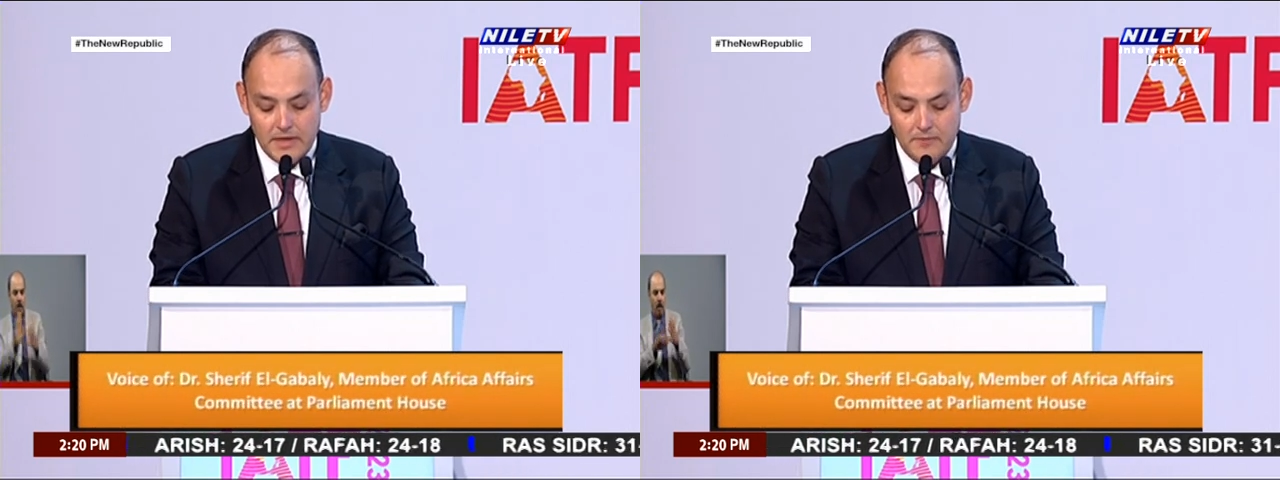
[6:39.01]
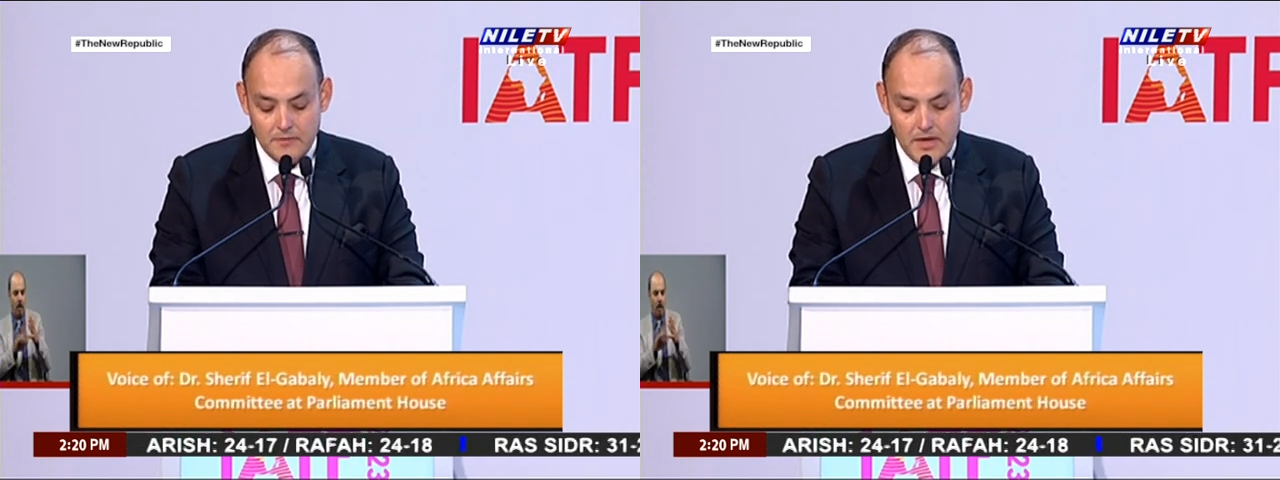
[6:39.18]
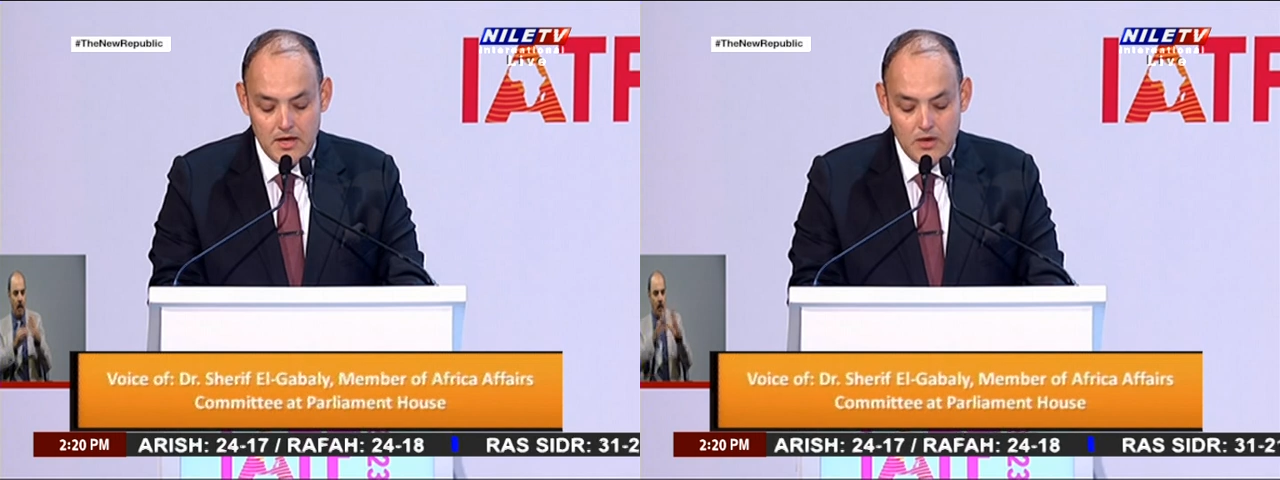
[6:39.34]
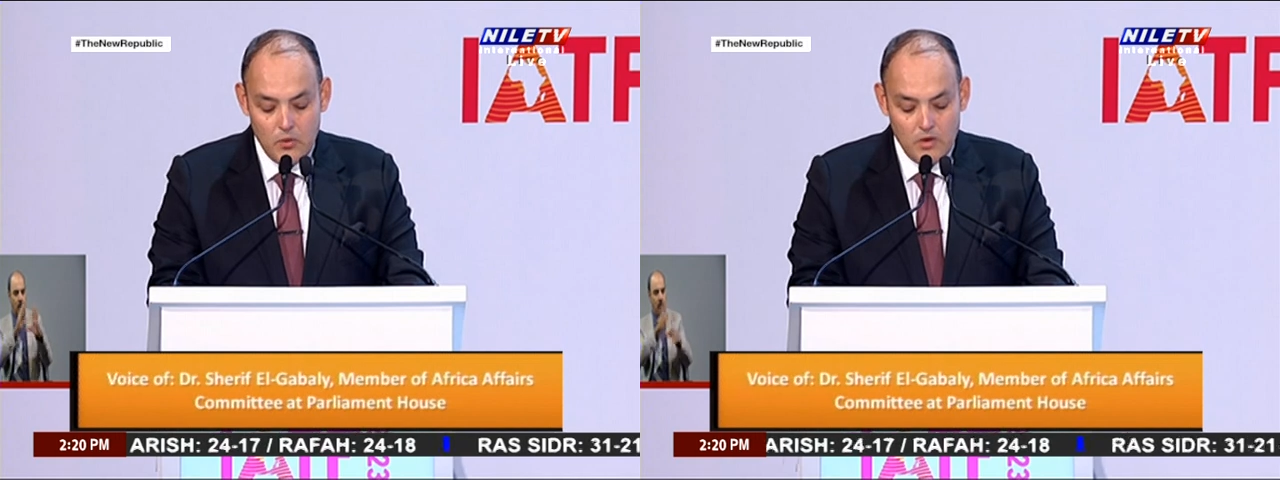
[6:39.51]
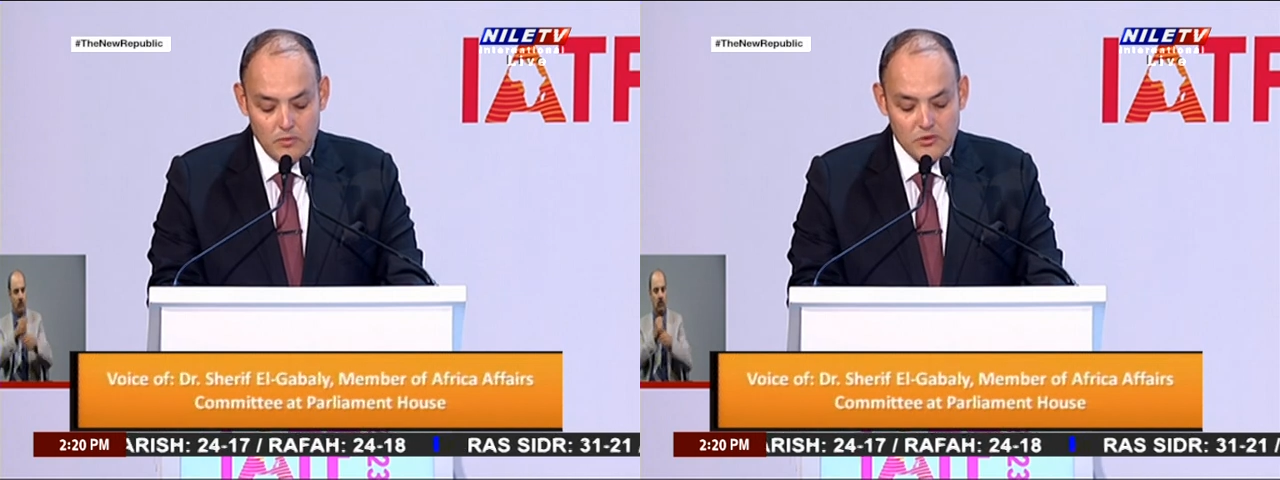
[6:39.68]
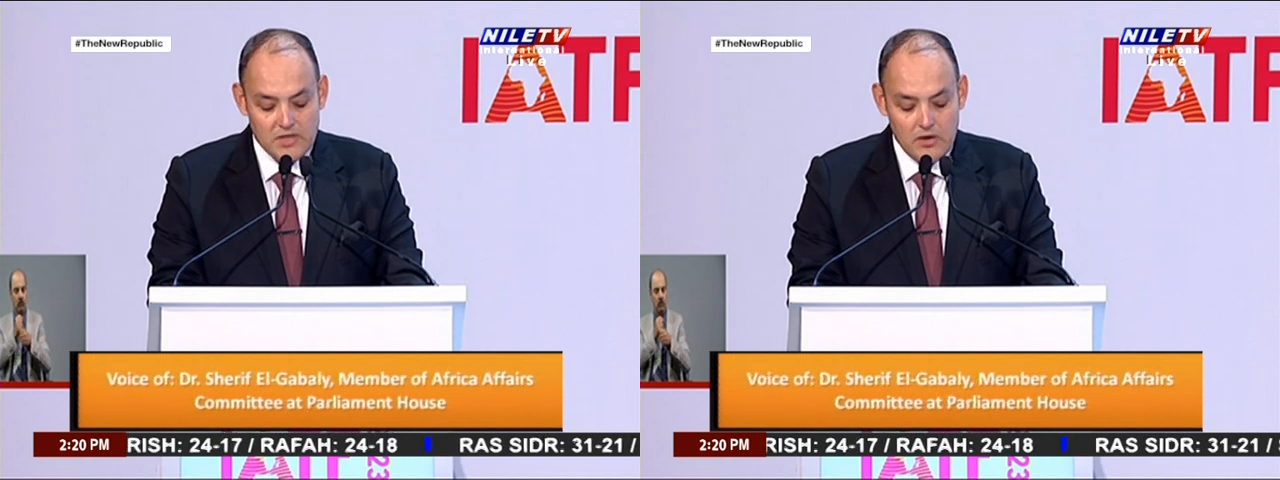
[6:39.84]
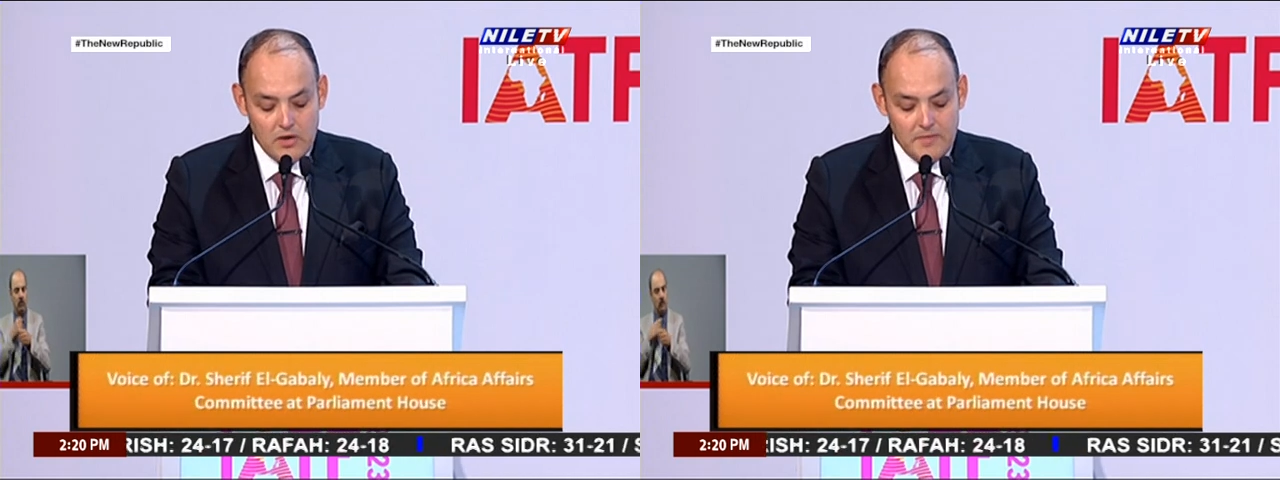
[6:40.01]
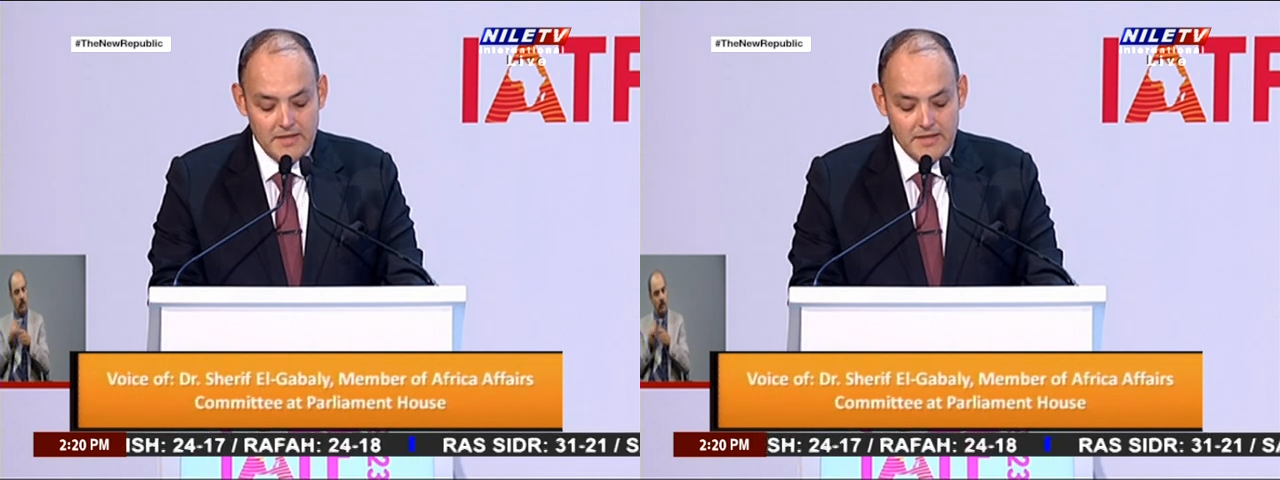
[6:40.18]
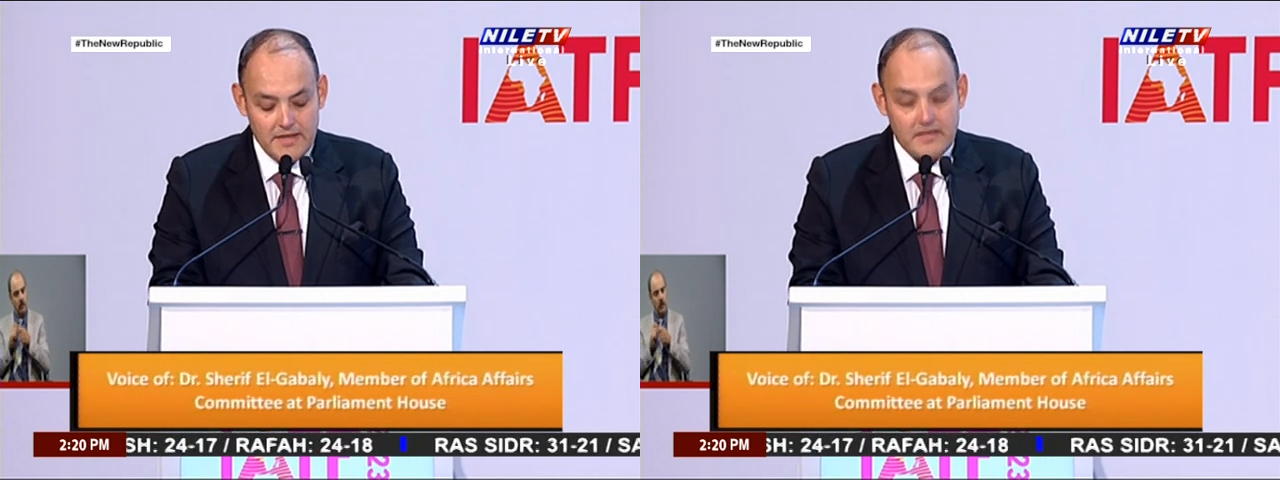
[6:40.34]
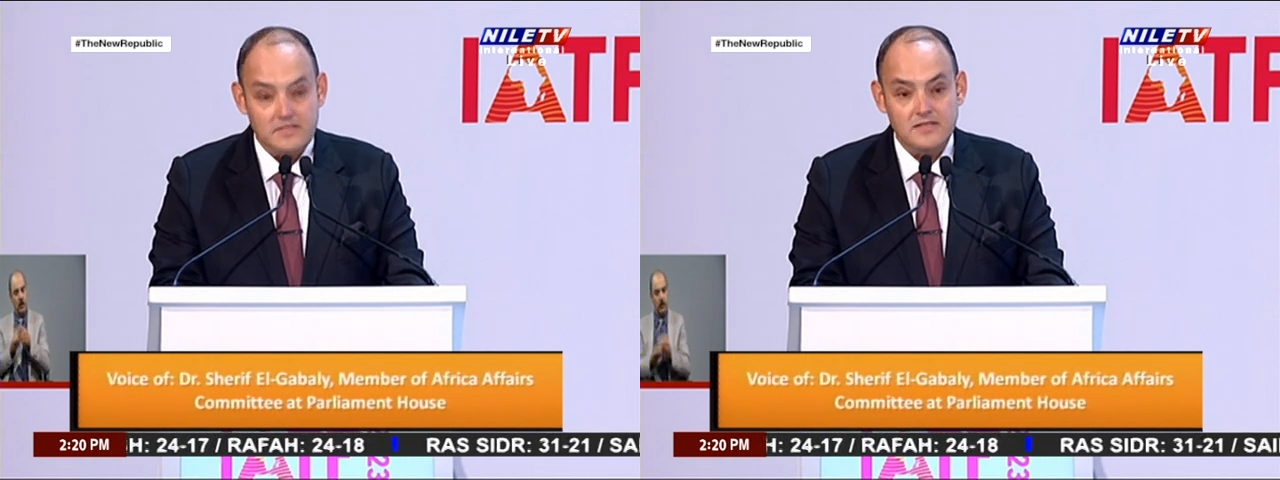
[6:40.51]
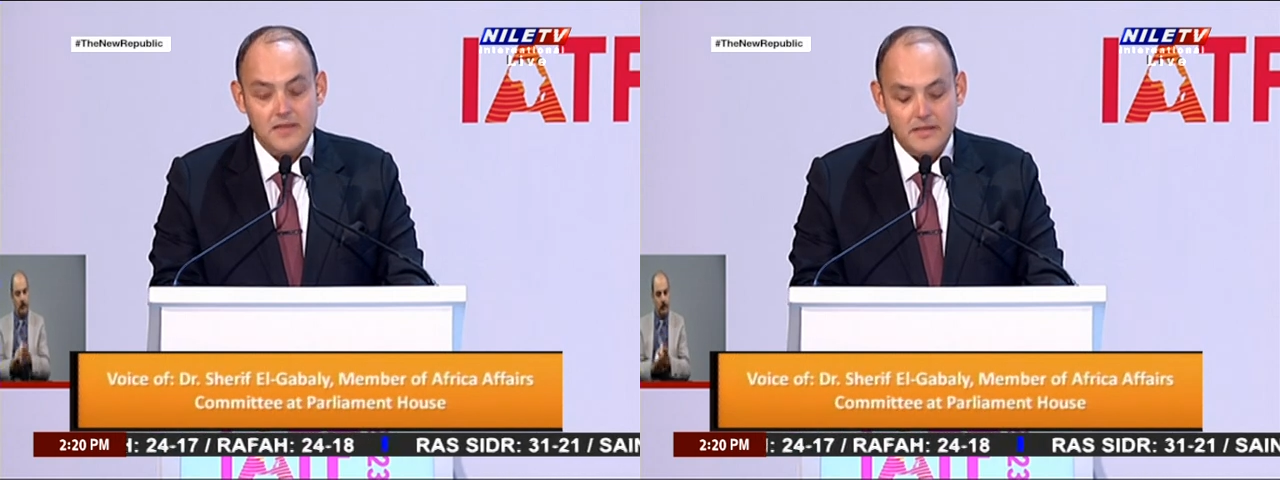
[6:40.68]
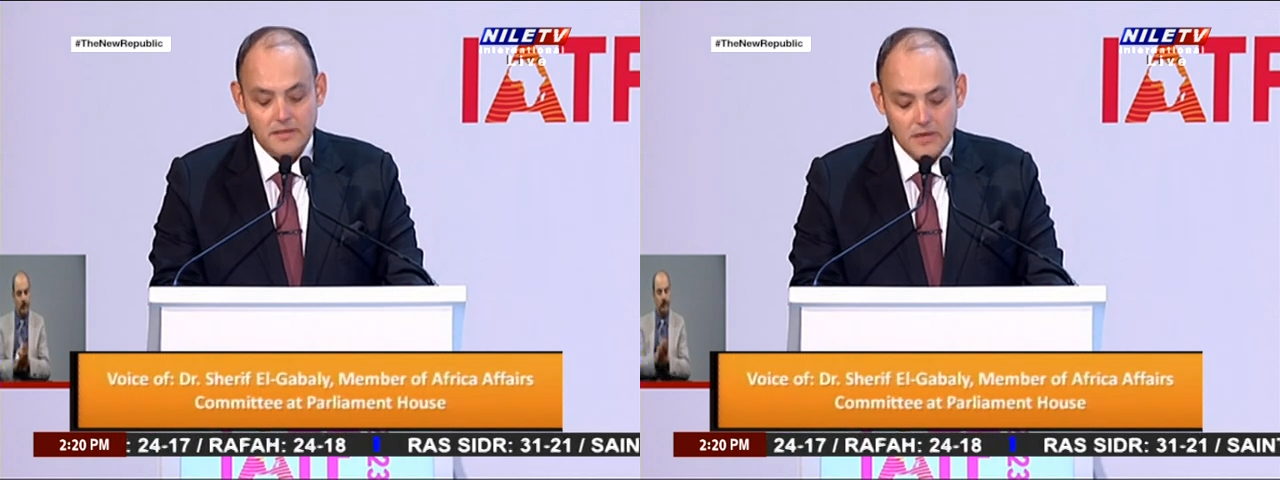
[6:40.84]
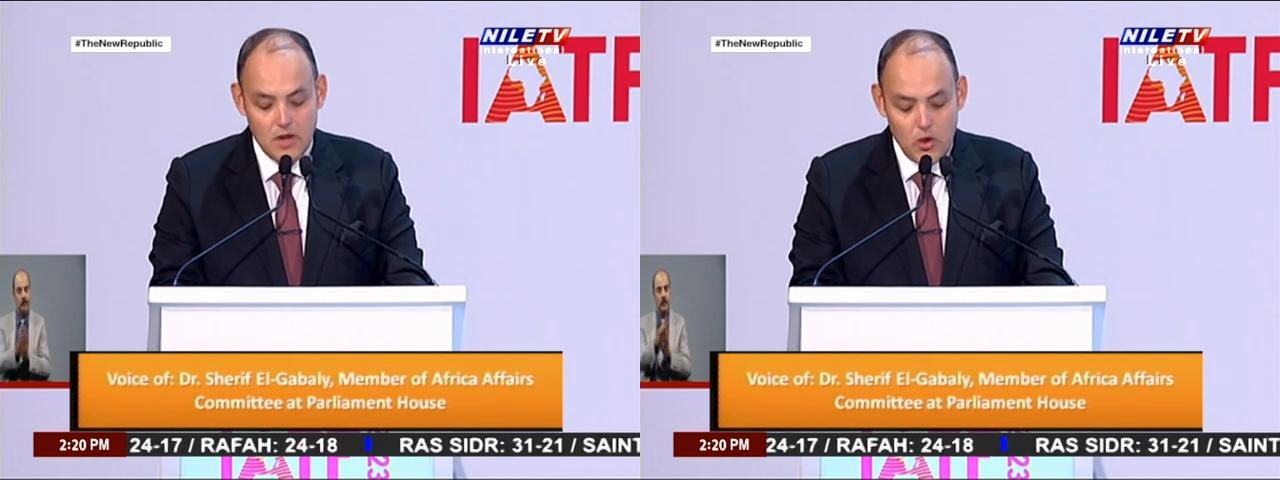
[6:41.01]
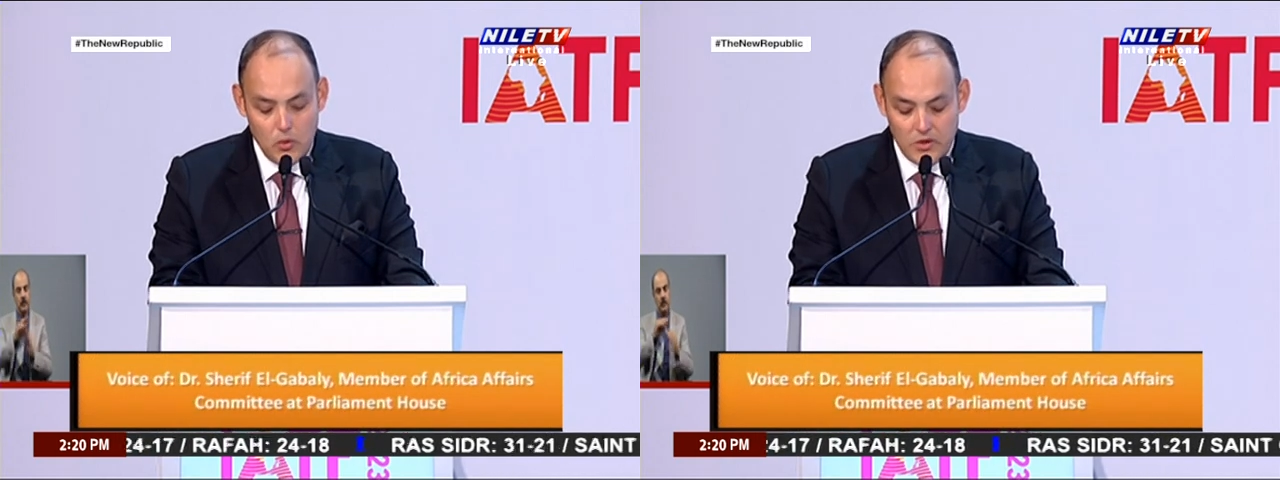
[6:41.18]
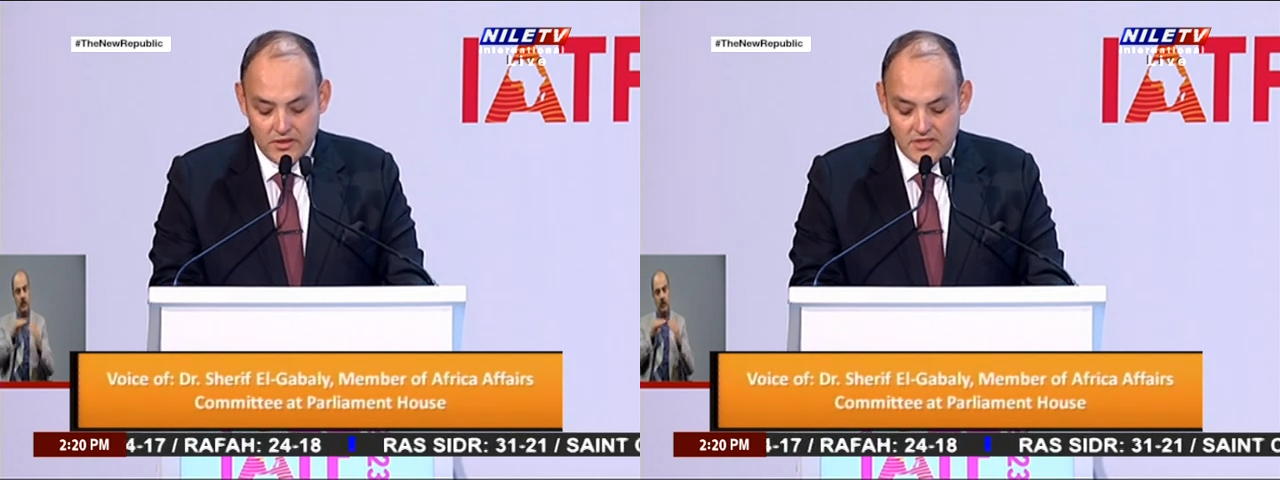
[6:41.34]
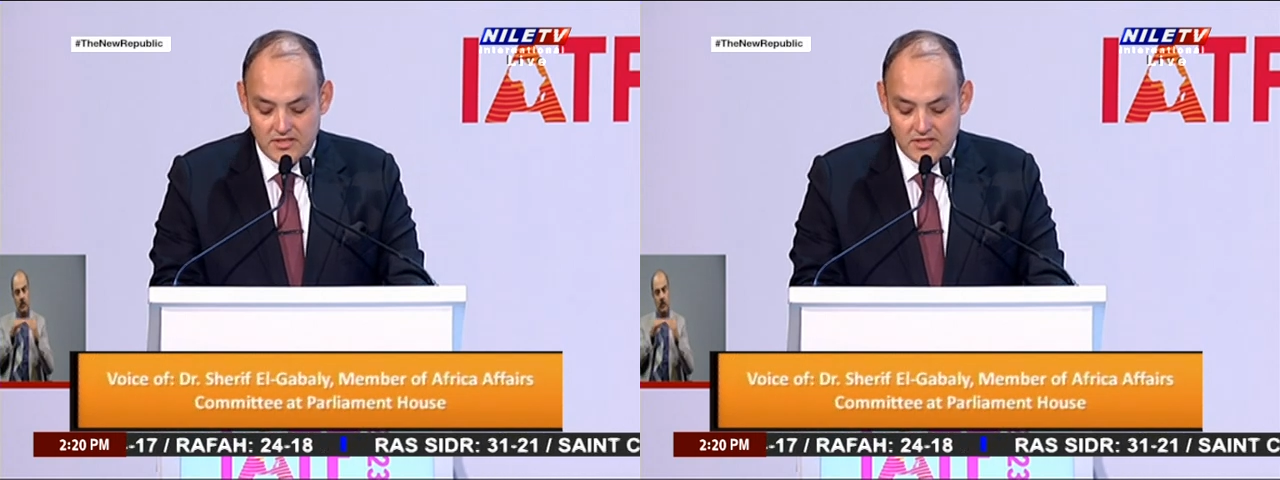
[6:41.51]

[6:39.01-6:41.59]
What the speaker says: Africa has to work together, has to unite together,